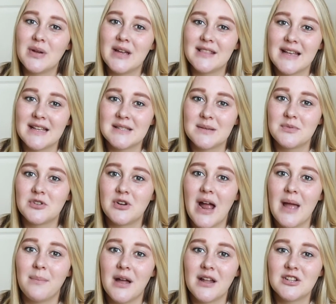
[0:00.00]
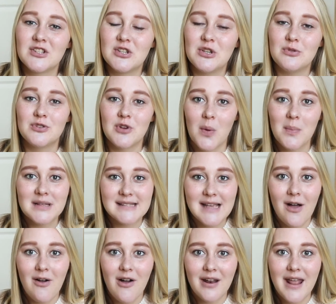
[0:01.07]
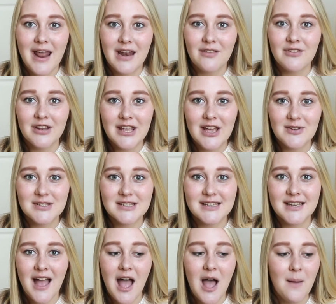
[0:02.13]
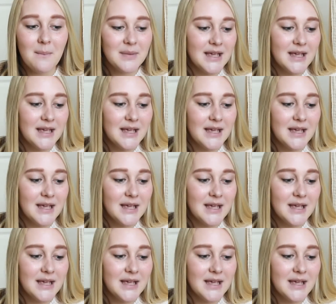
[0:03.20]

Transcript: hit that subscribe button so you don't miss out on any videos to come,